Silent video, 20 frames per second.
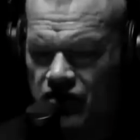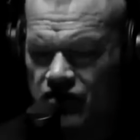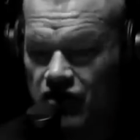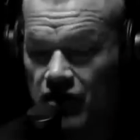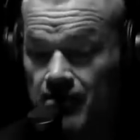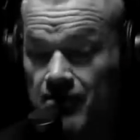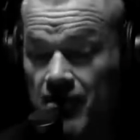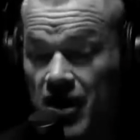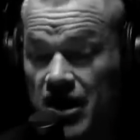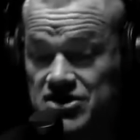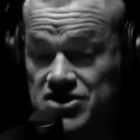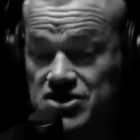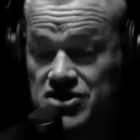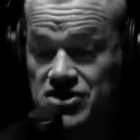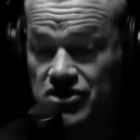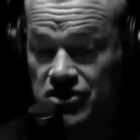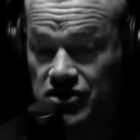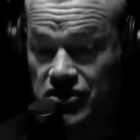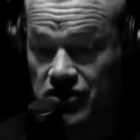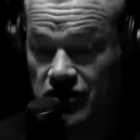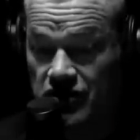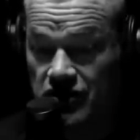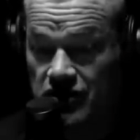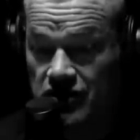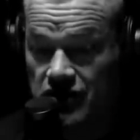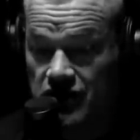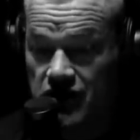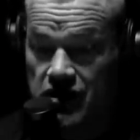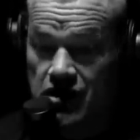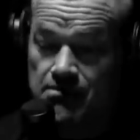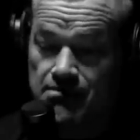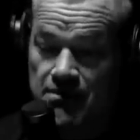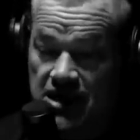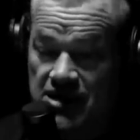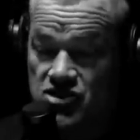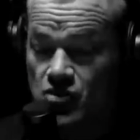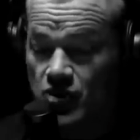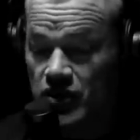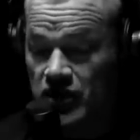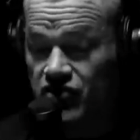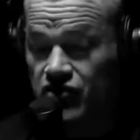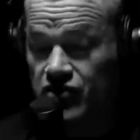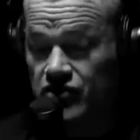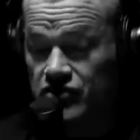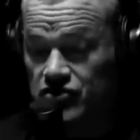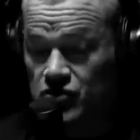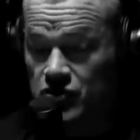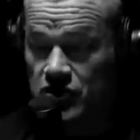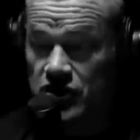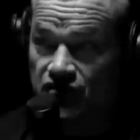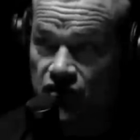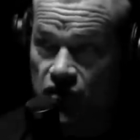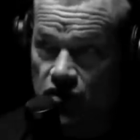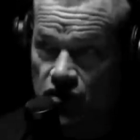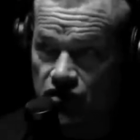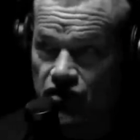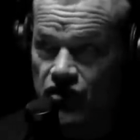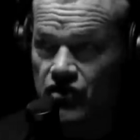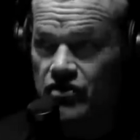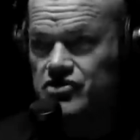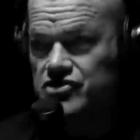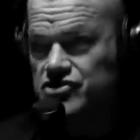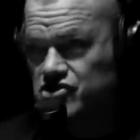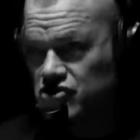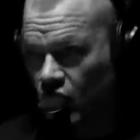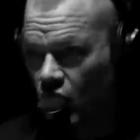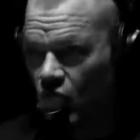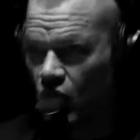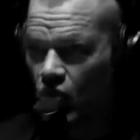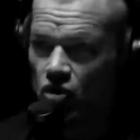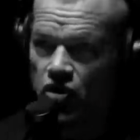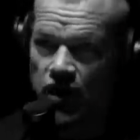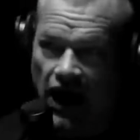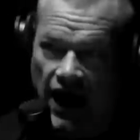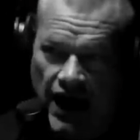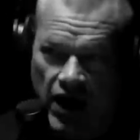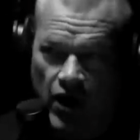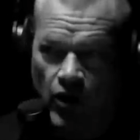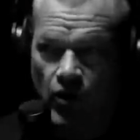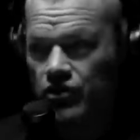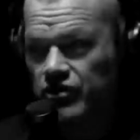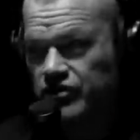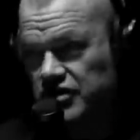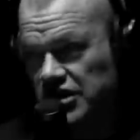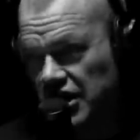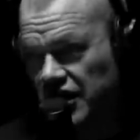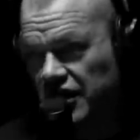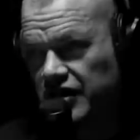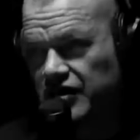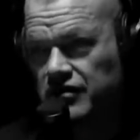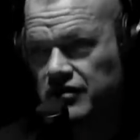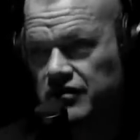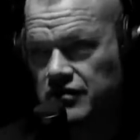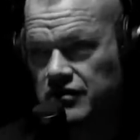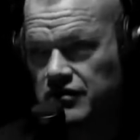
The Muster, May 23rd and 24th, sold out, done.